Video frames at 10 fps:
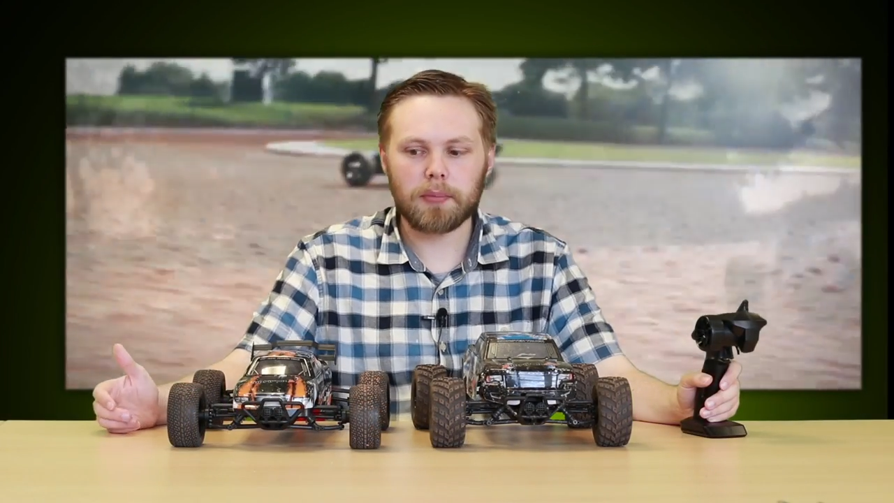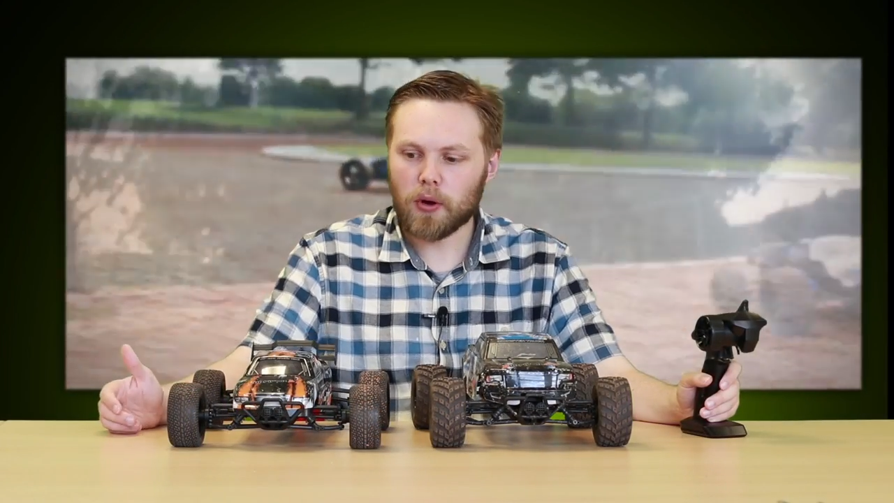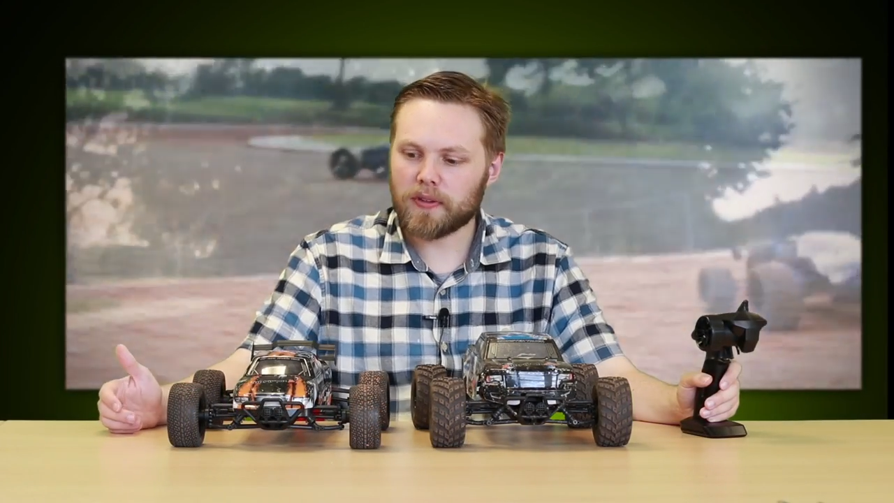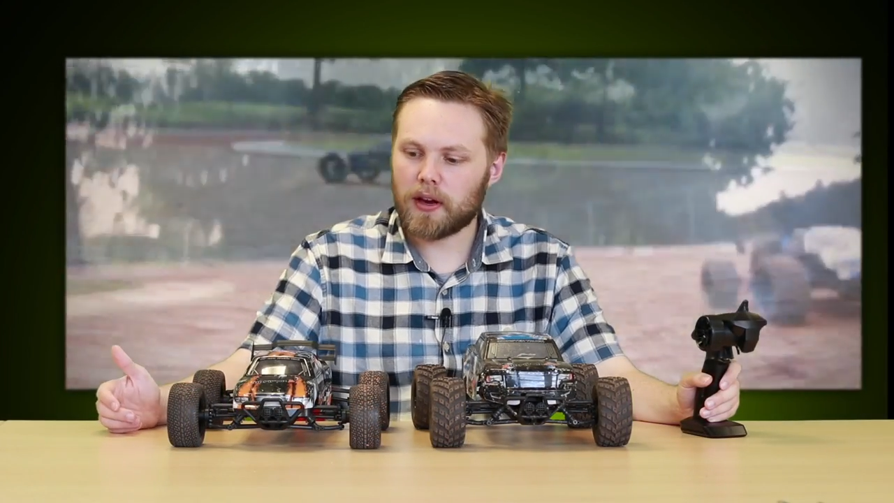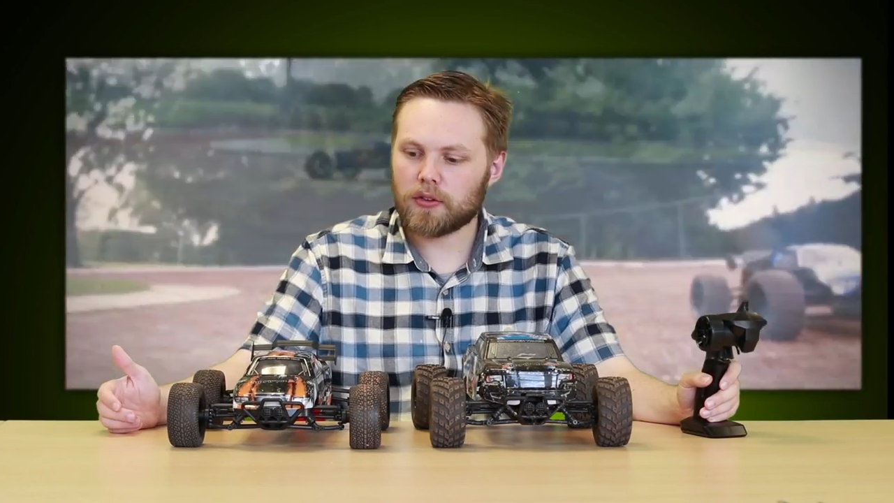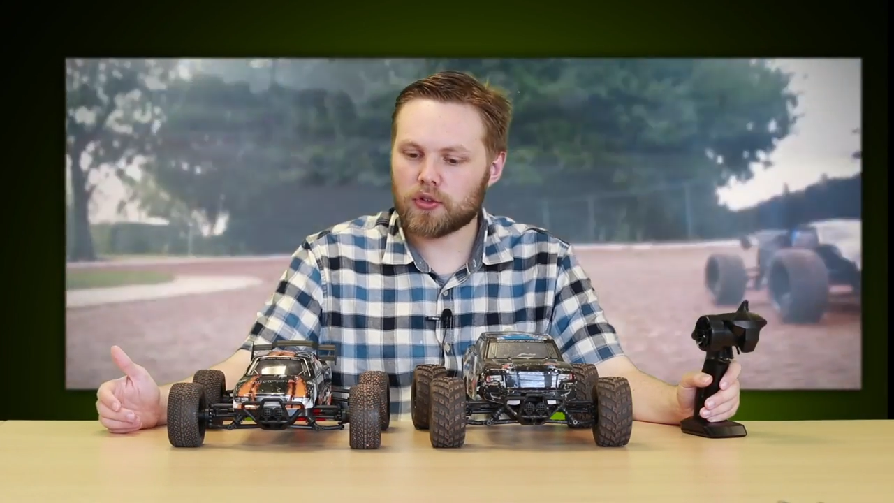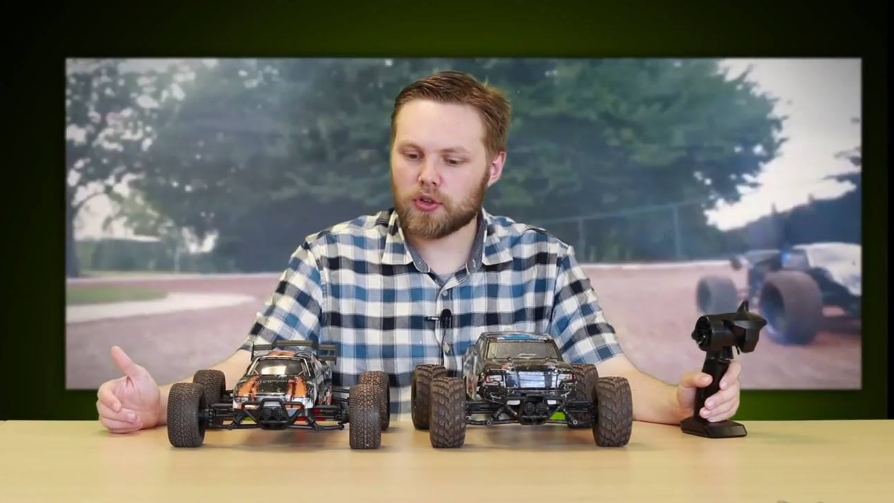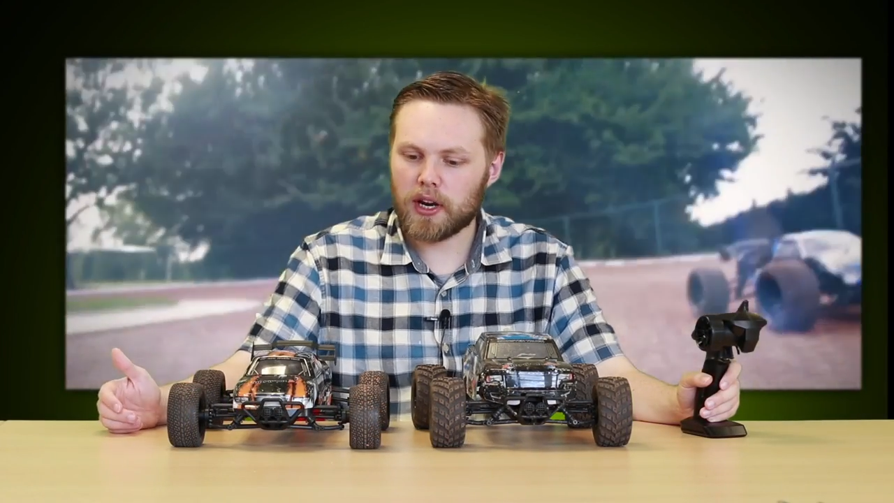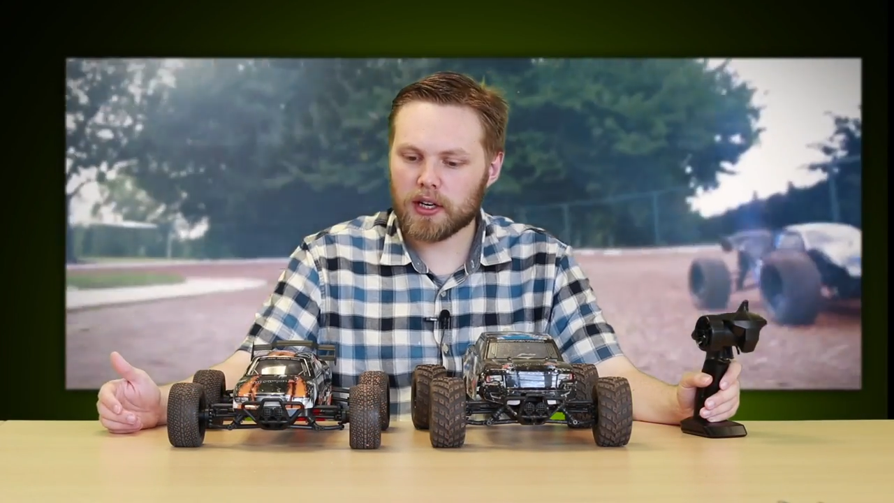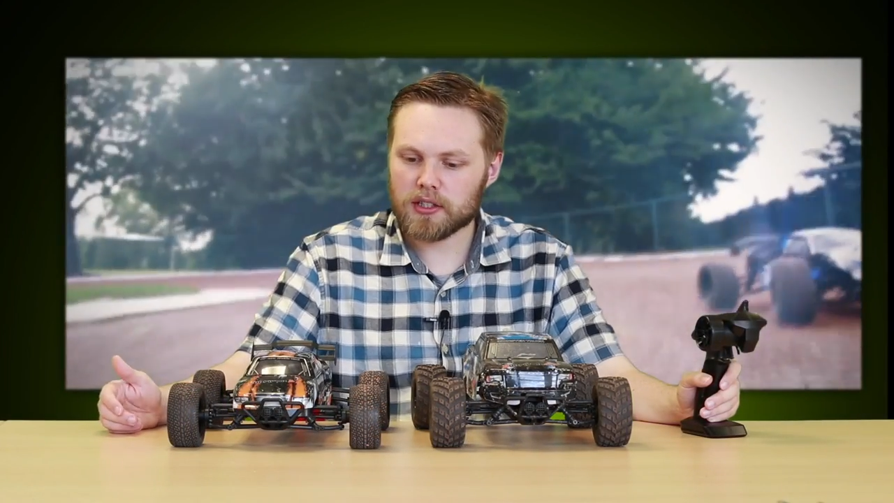both out on the
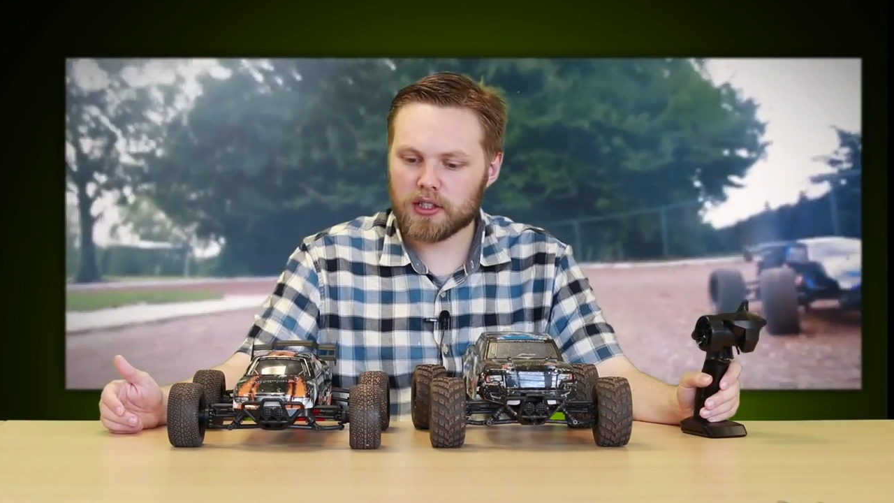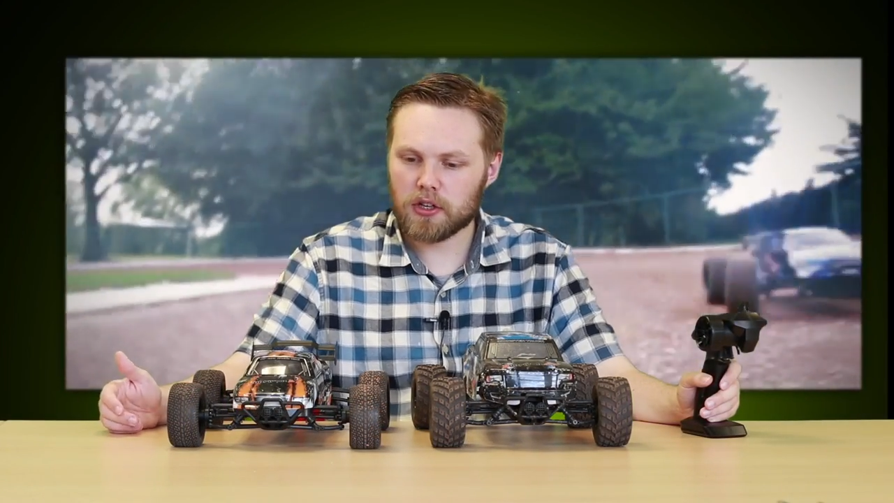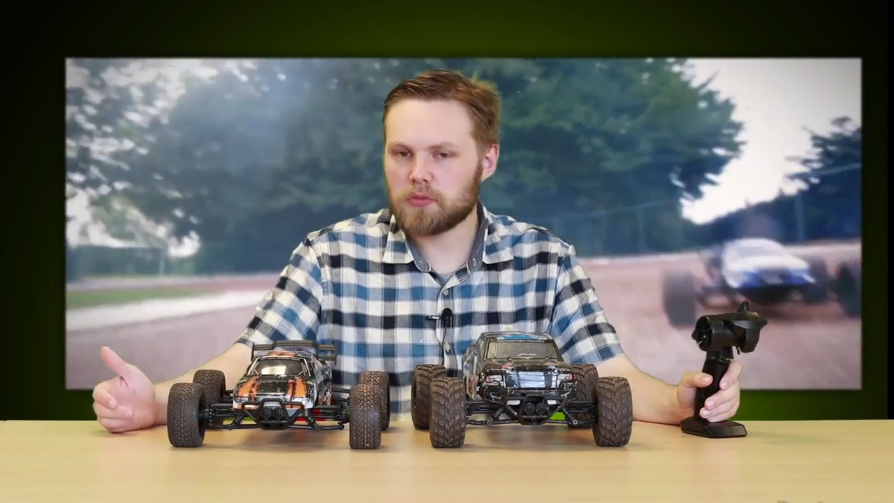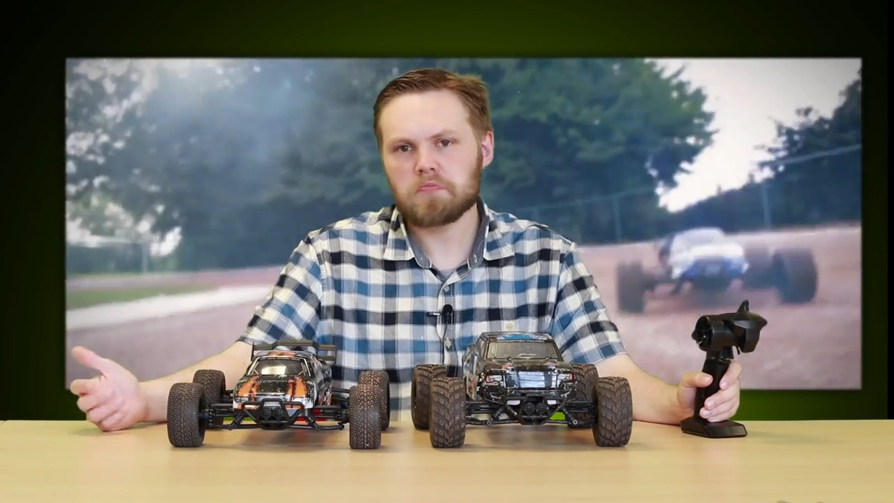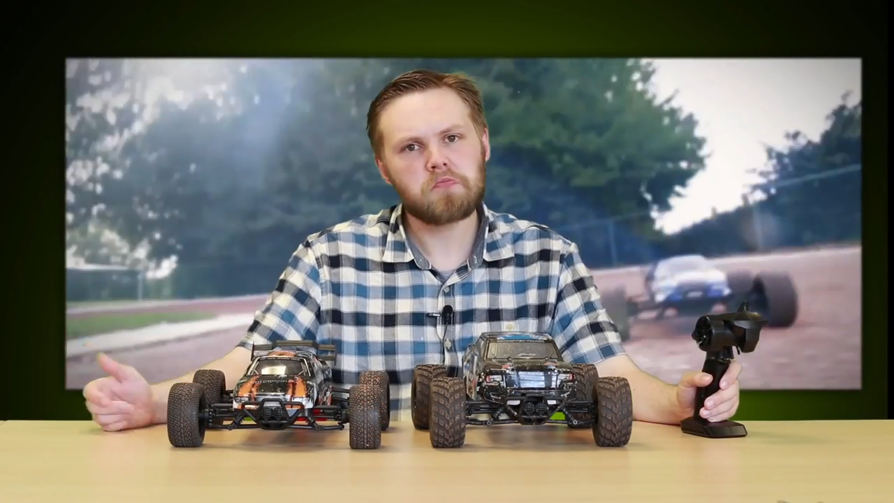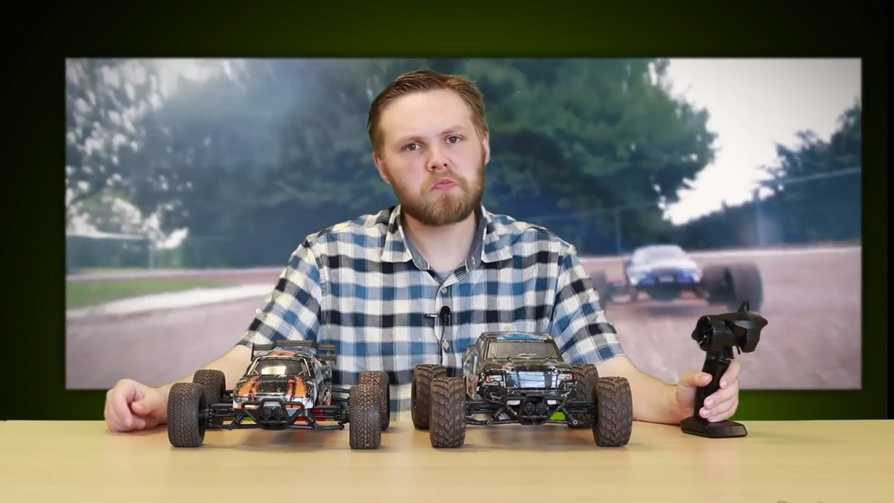track so